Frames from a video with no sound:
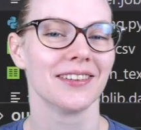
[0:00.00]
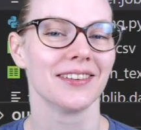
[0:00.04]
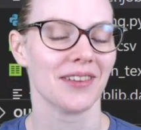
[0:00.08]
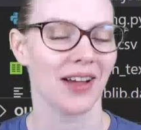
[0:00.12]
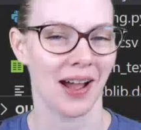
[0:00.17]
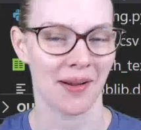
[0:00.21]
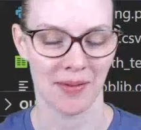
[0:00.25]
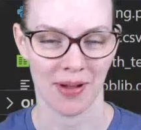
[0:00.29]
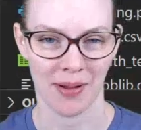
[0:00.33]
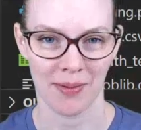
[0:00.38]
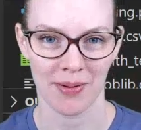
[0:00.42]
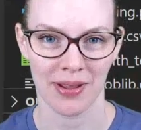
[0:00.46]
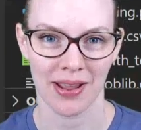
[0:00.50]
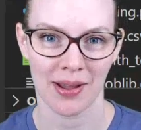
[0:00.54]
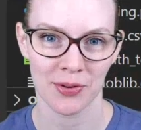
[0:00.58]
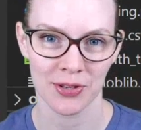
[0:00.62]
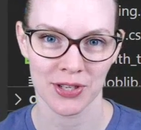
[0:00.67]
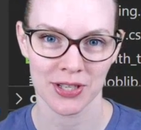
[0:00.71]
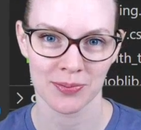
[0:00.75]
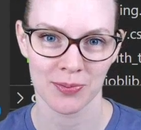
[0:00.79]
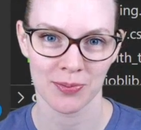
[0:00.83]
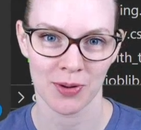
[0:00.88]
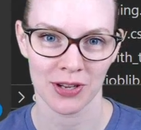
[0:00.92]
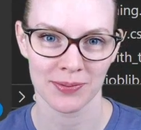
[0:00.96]
coming up with a
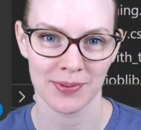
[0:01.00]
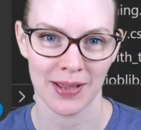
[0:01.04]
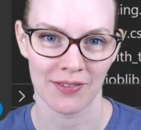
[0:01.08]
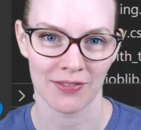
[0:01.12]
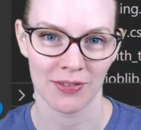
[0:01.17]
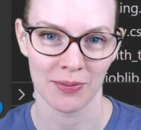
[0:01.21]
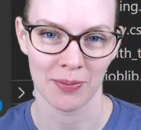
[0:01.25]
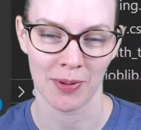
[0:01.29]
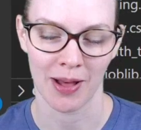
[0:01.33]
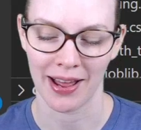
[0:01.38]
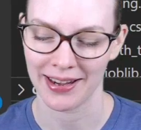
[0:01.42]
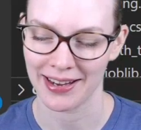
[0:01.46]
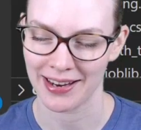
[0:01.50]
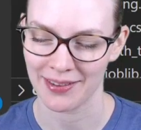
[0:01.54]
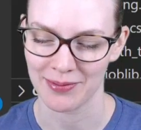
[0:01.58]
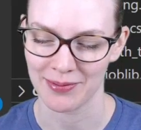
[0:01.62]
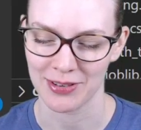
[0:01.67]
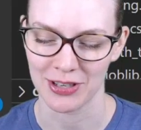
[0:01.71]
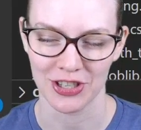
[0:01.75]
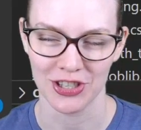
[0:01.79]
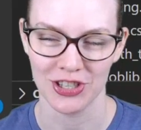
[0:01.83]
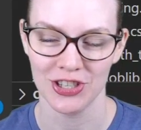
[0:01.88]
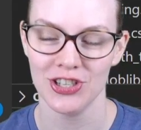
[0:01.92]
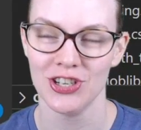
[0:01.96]
small cephalopod. Give me
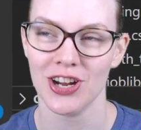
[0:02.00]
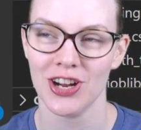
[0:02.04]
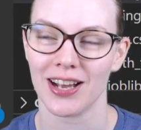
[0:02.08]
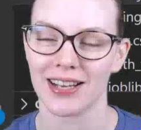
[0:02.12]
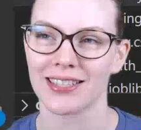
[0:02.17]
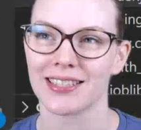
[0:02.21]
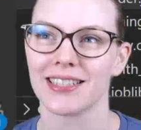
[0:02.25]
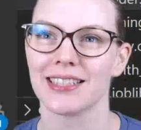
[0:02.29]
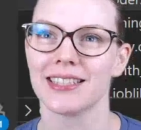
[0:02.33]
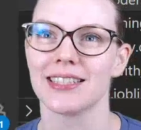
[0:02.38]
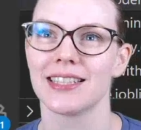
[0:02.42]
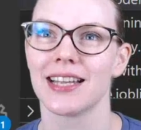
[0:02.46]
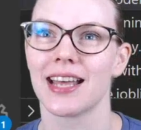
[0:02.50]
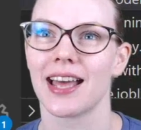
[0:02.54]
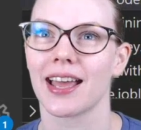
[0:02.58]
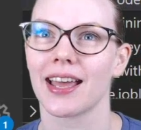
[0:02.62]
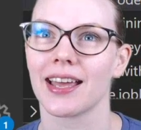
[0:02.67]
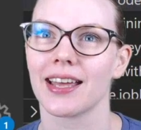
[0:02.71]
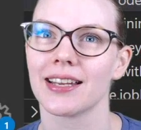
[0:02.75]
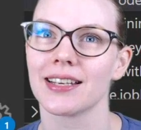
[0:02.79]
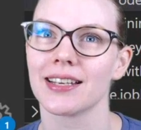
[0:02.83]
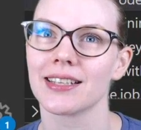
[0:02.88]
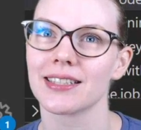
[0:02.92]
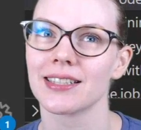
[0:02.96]
just a
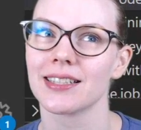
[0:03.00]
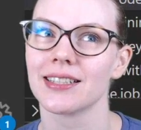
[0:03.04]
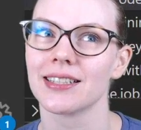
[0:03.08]
second.